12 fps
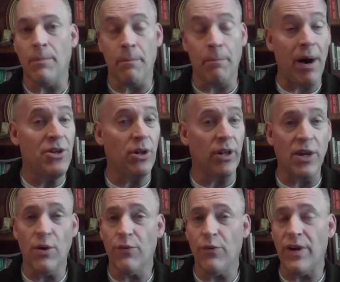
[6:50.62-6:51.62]
Bundle
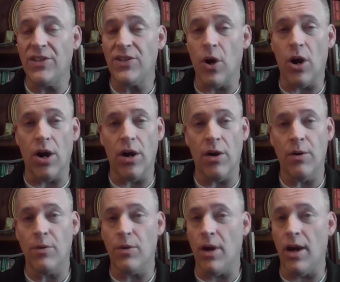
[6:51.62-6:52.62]
and her friends
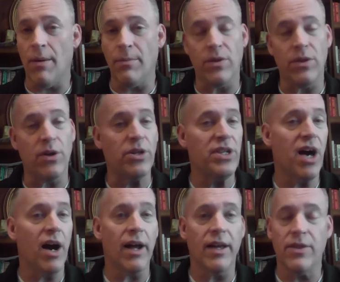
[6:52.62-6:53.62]
are they're
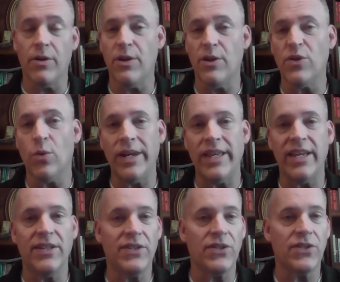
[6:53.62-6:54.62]
young, and they're in their
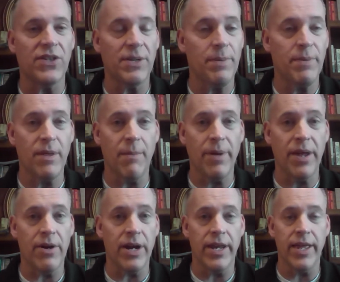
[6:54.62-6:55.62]
20s. This is the
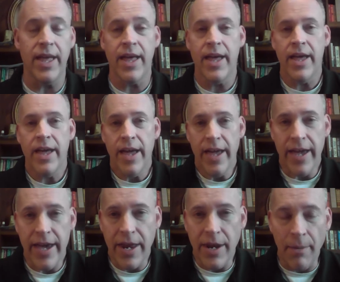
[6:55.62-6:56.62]
period
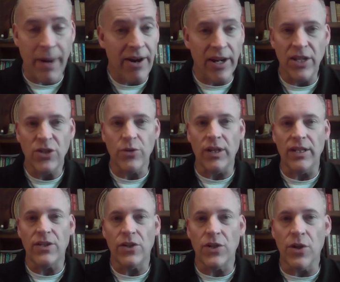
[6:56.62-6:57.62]
in American history, at
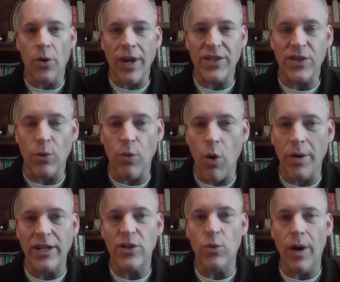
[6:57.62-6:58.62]
least it's known as the
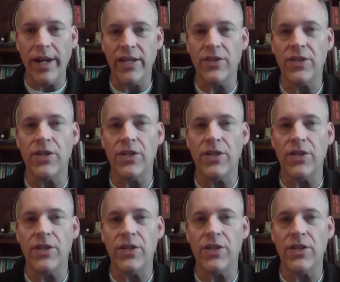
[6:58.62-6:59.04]
Roaring Twenties.